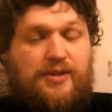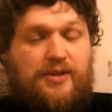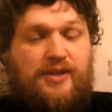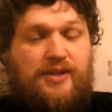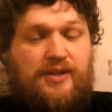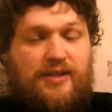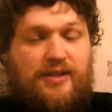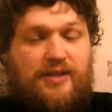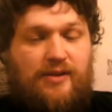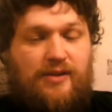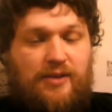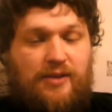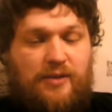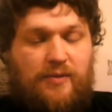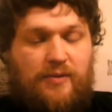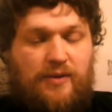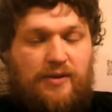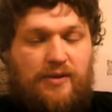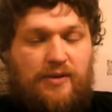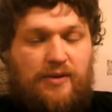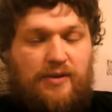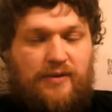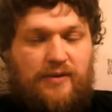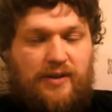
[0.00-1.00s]

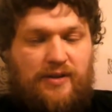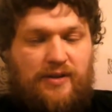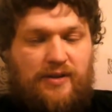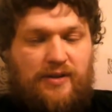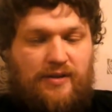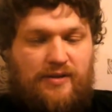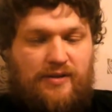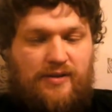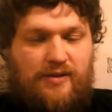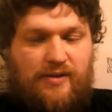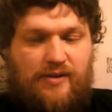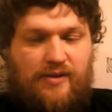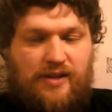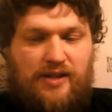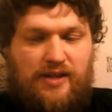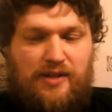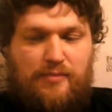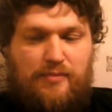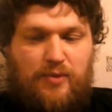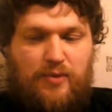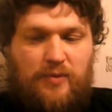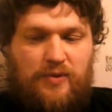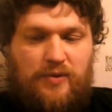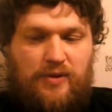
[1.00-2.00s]
the fact that I came
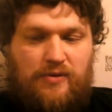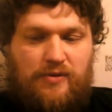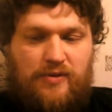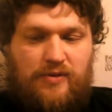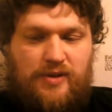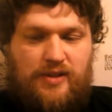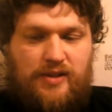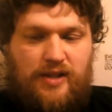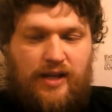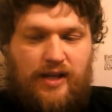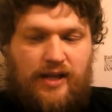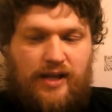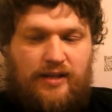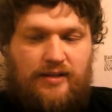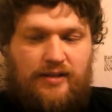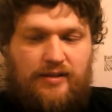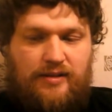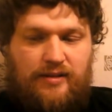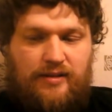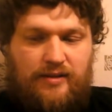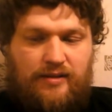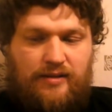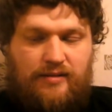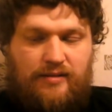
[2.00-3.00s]
up with
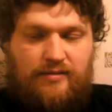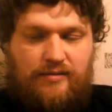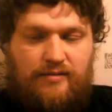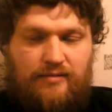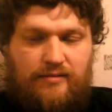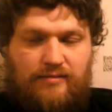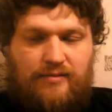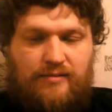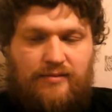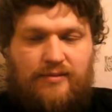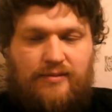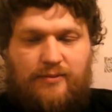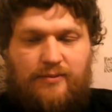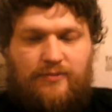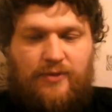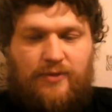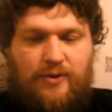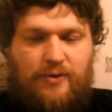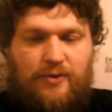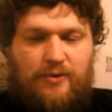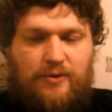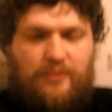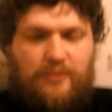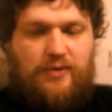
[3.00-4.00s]
Christianity for
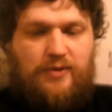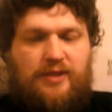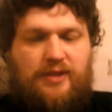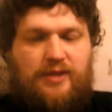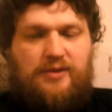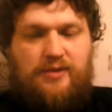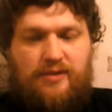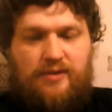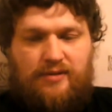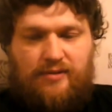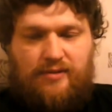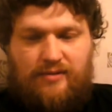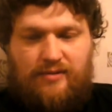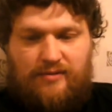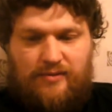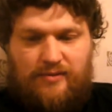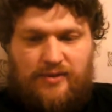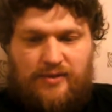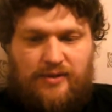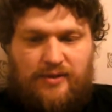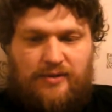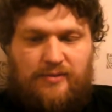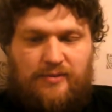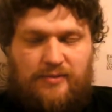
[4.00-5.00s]
your religion, which I
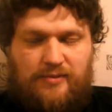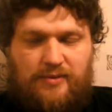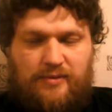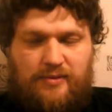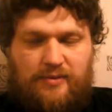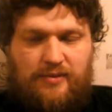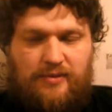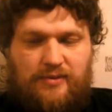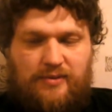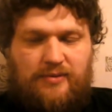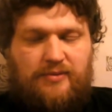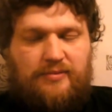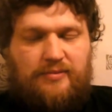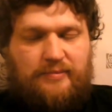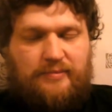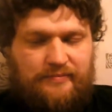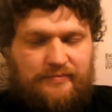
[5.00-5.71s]
thought was quite cool.